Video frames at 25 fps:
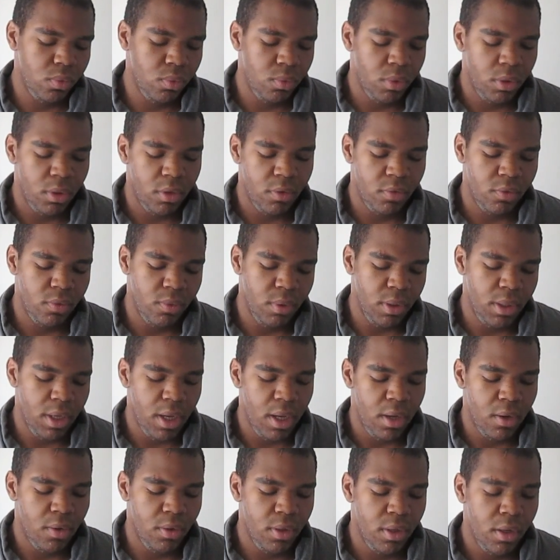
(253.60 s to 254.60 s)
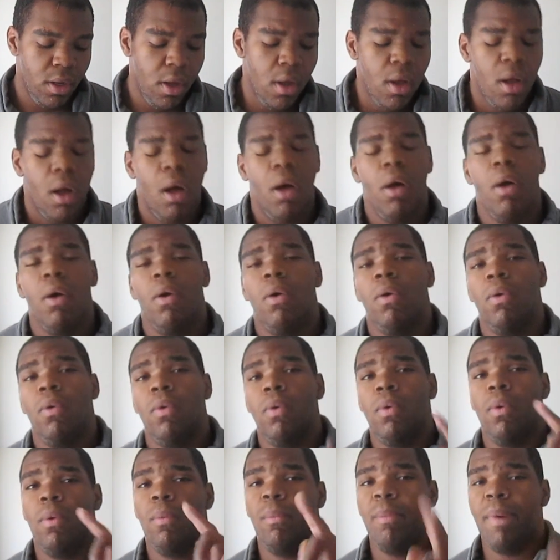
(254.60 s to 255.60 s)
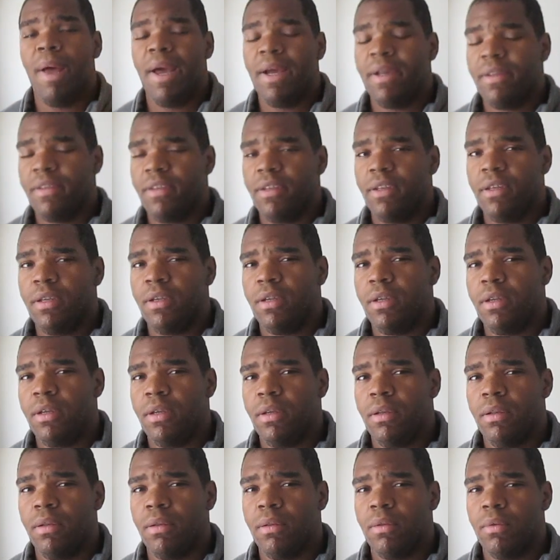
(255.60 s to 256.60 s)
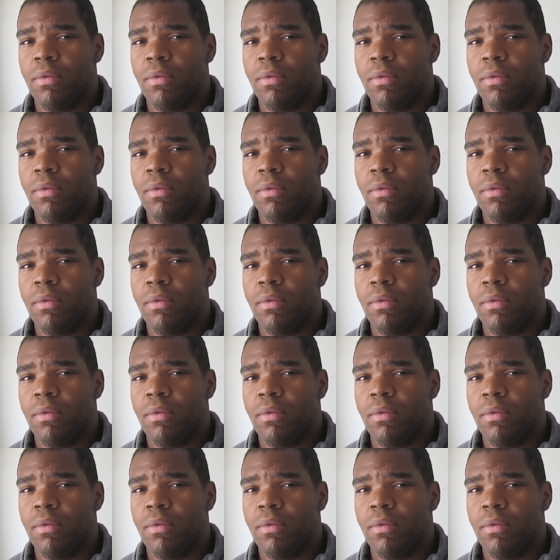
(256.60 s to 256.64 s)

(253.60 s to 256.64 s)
else do I got on there? Oh, back to